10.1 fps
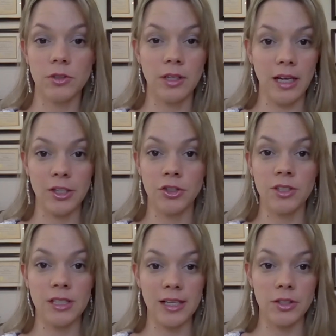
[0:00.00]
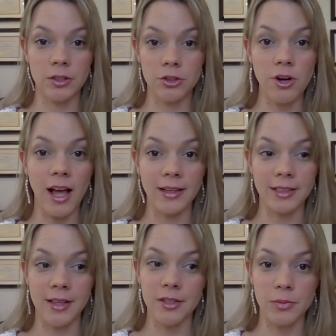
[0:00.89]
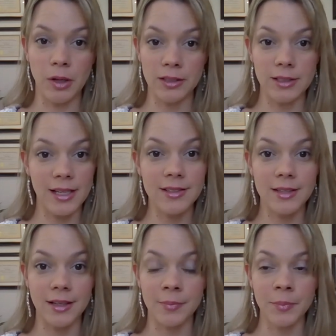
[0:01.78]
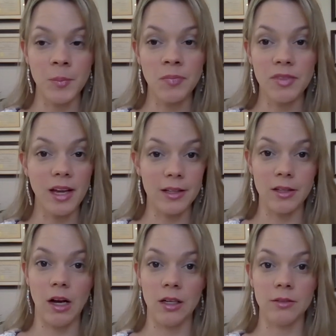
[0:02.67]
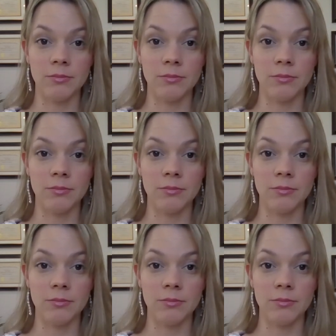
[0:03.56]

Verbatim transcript: gastrointestinal tract in the small intestine and not